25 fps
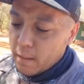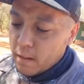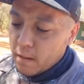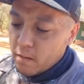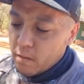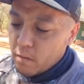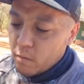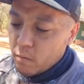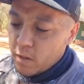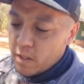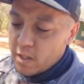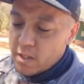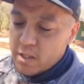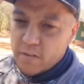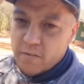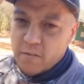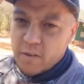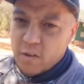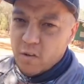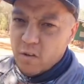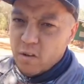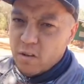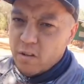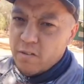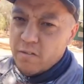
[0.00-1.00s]
which if you're
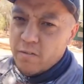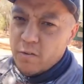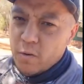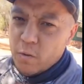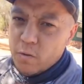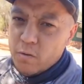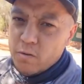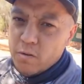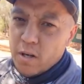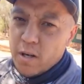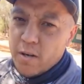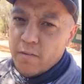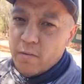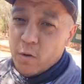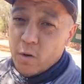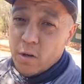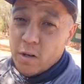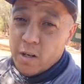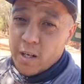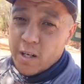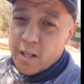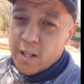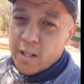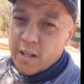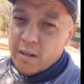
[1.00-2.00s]
not in a full drive or a
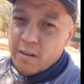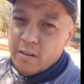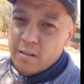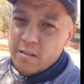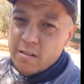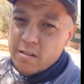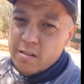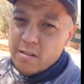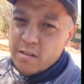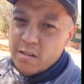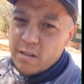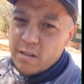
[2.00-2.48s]
high clearance,